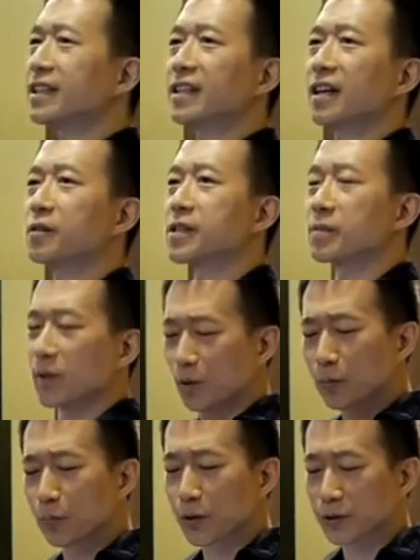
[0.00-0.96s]
now it's
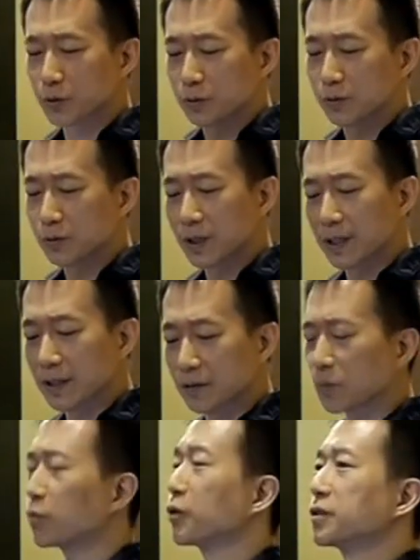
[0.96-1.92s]
about
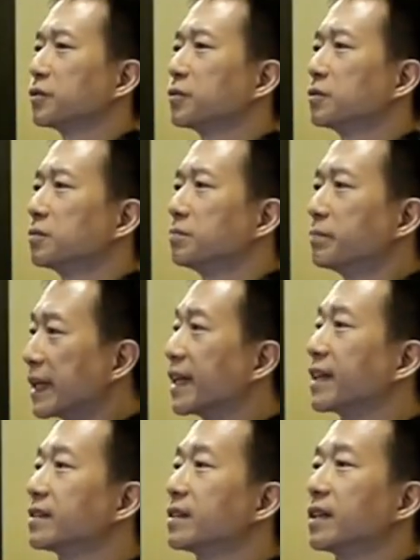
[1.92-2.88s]
1.2
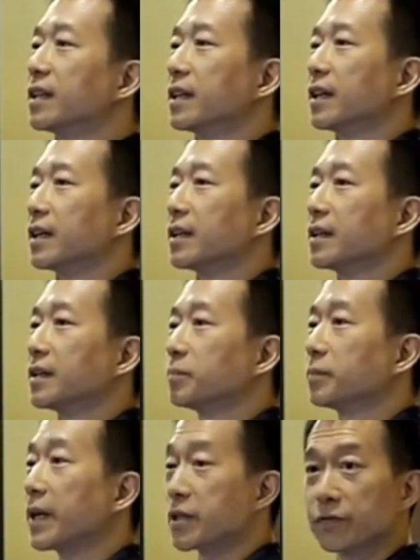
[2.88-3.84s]
billion
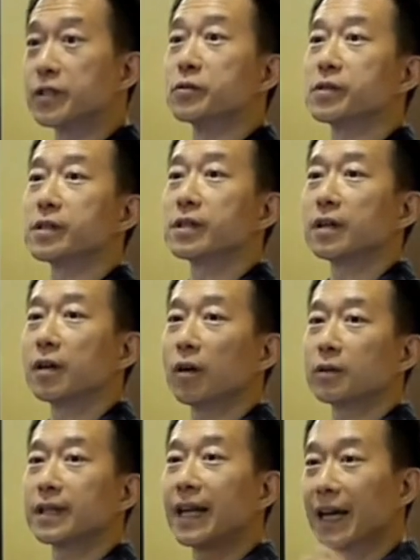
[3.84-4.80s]
page views
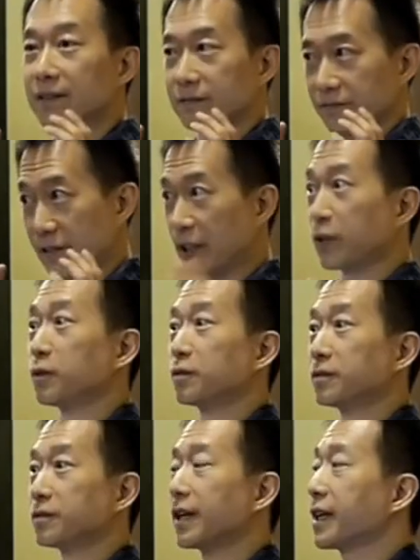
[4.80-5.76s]
on that video,
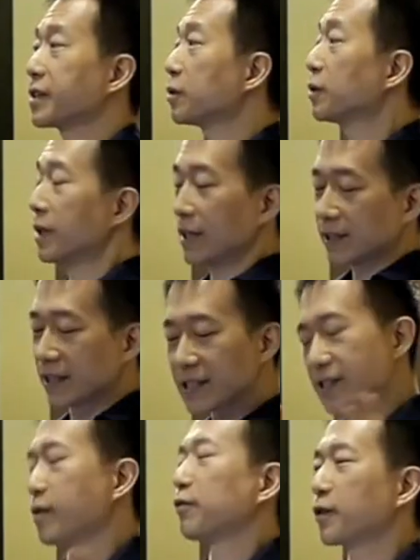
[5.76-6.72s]
right? So this
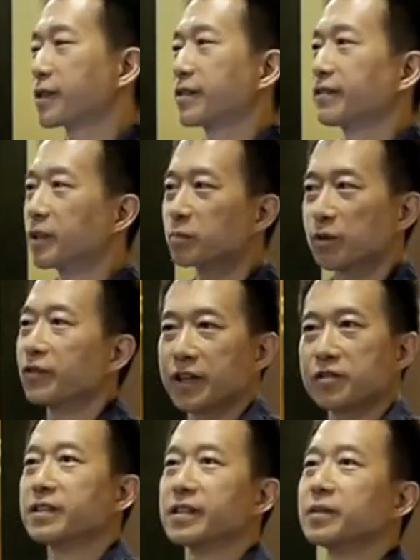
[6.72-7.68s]
is of course a very
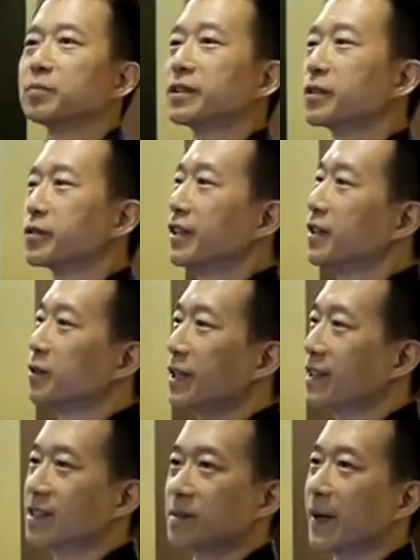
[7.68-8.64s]
professionally produced video
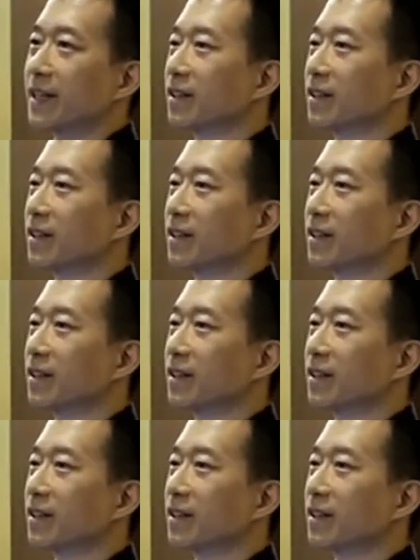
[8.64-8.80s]
that spent a